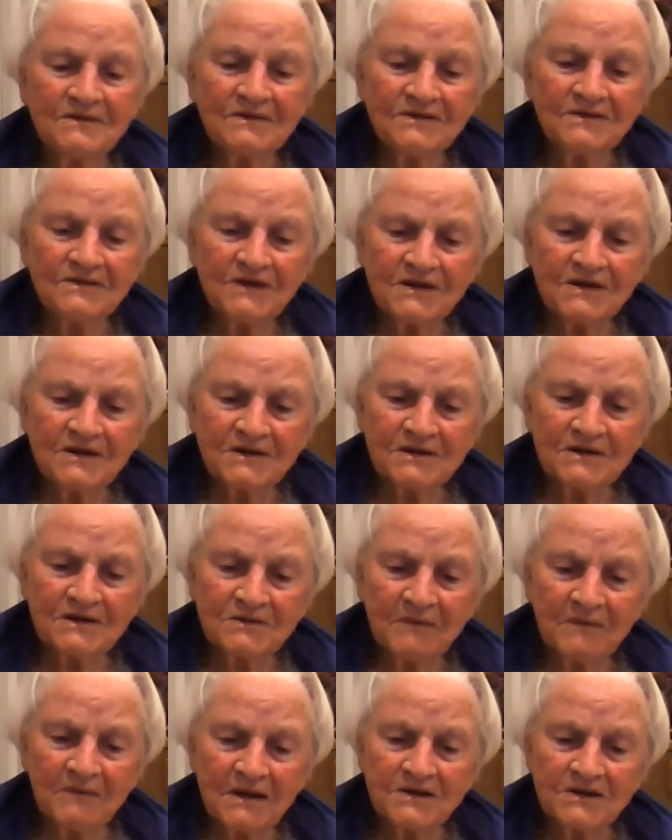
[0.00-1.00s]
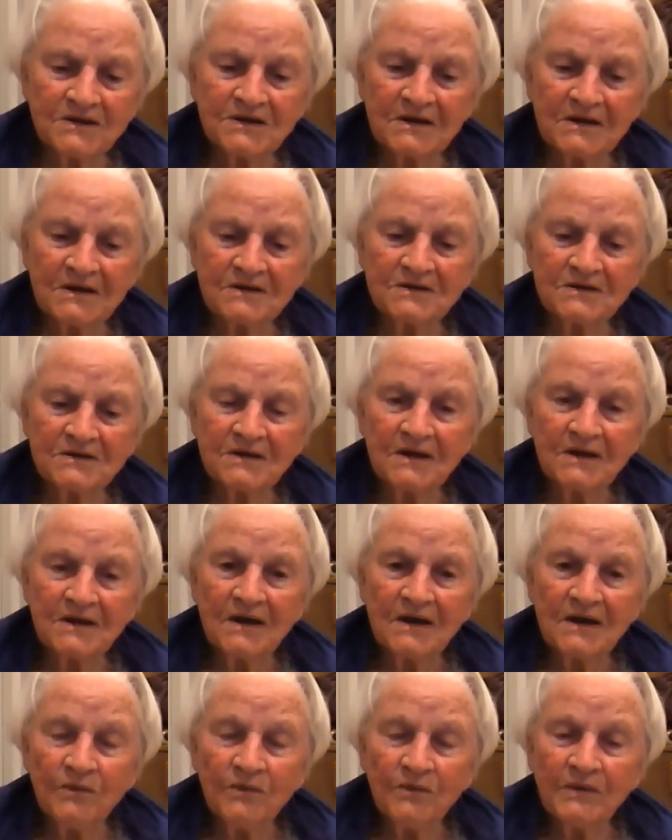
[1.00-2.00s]
just as much as
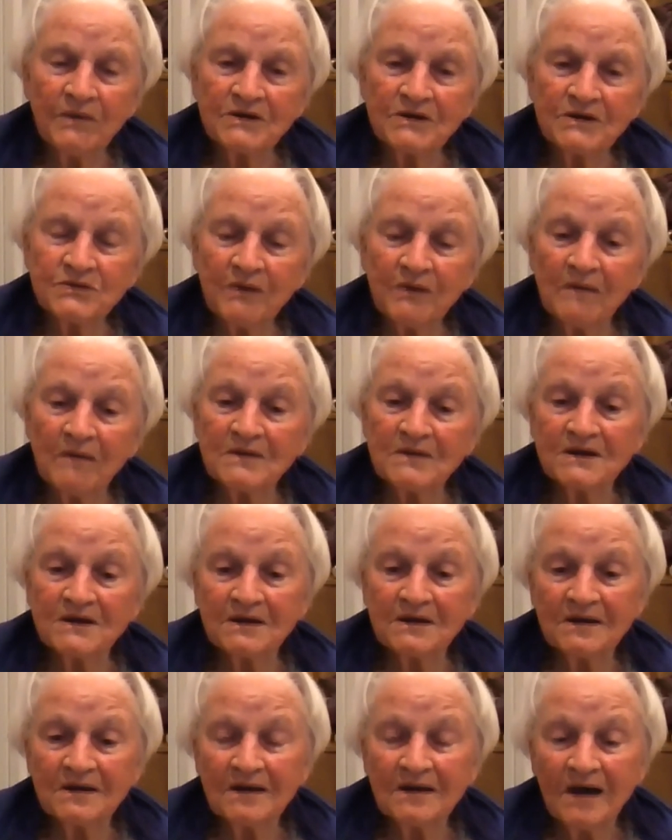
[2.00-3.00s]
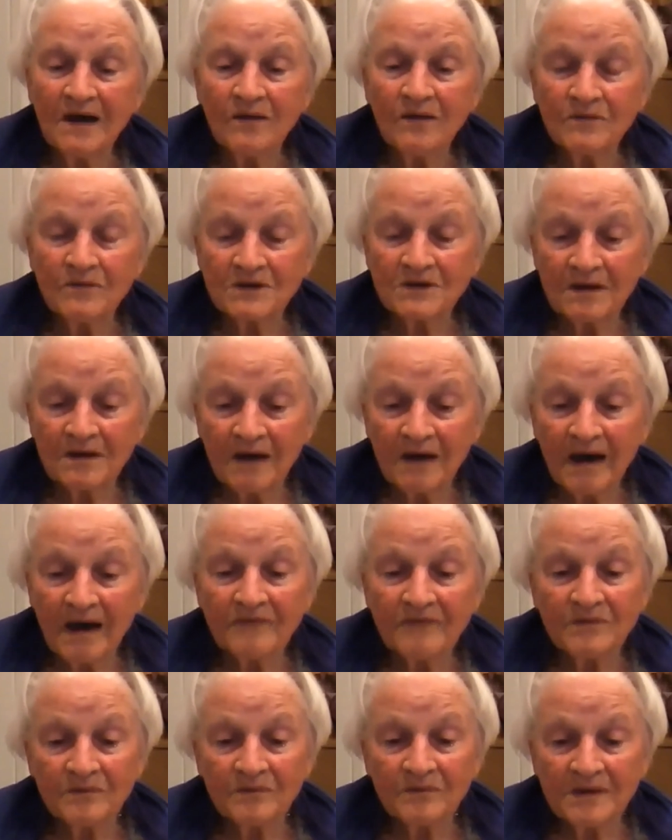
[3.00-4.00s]
when Swamiji was alive
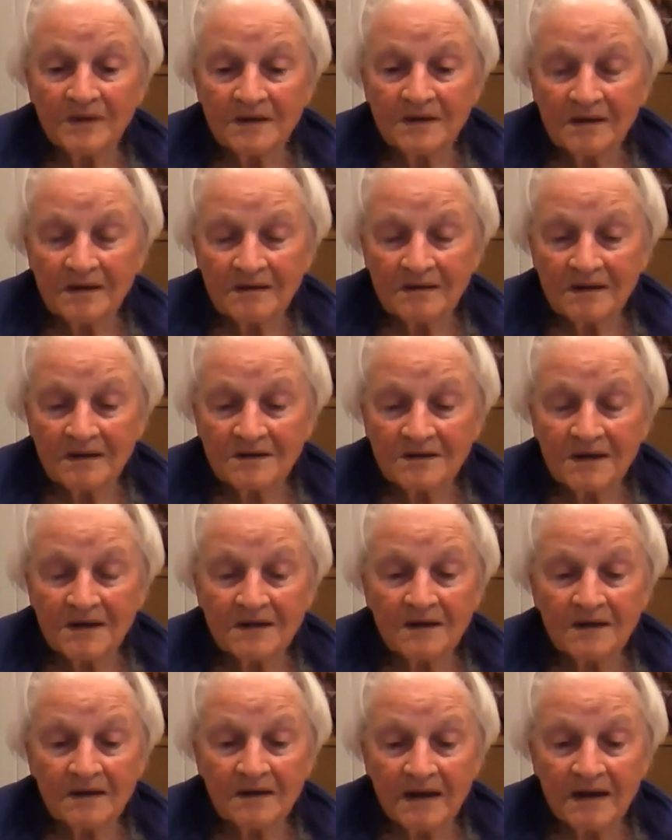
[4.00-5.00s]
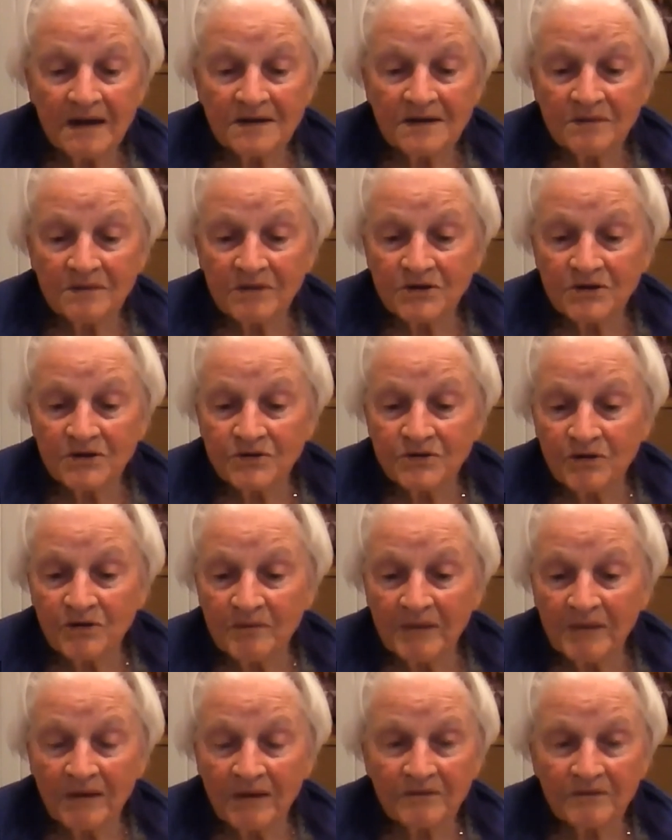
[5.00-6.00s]
and we sent a letter which took
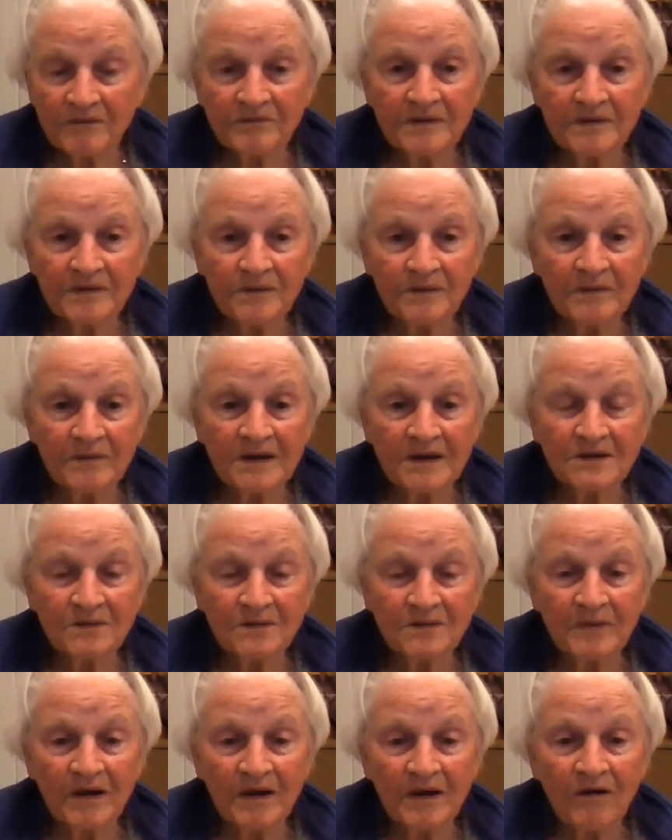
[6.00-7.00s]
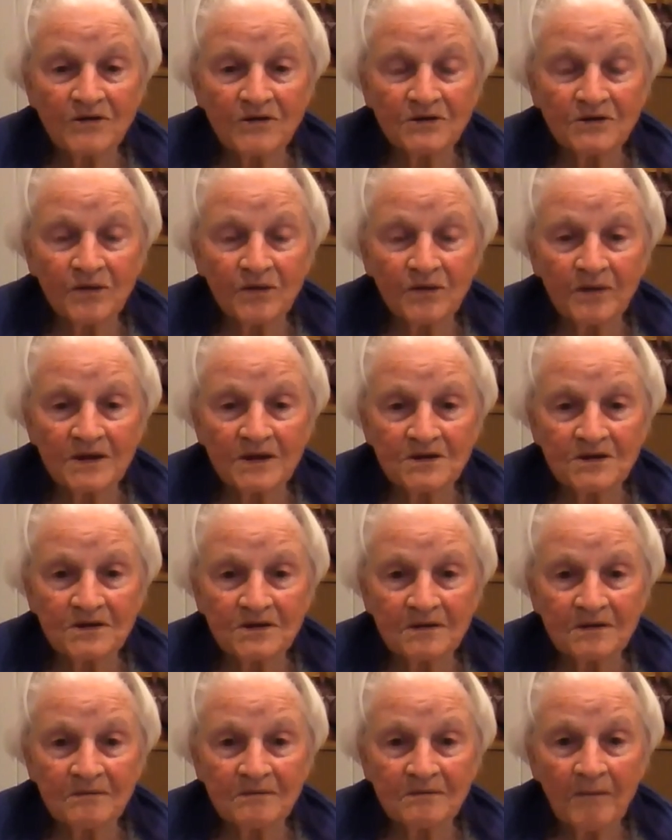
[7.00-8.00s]
about 3 weeks and we asked a
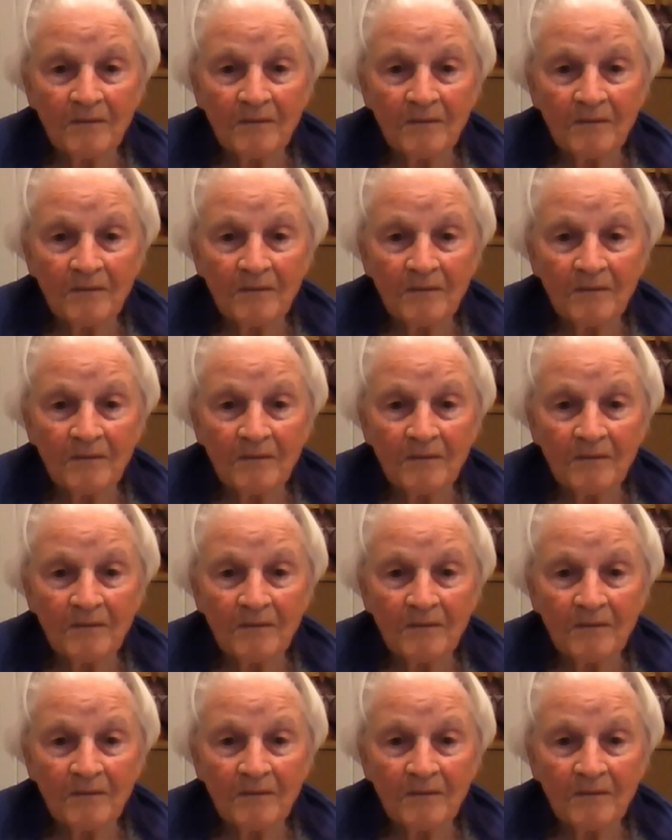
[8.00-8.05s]
question.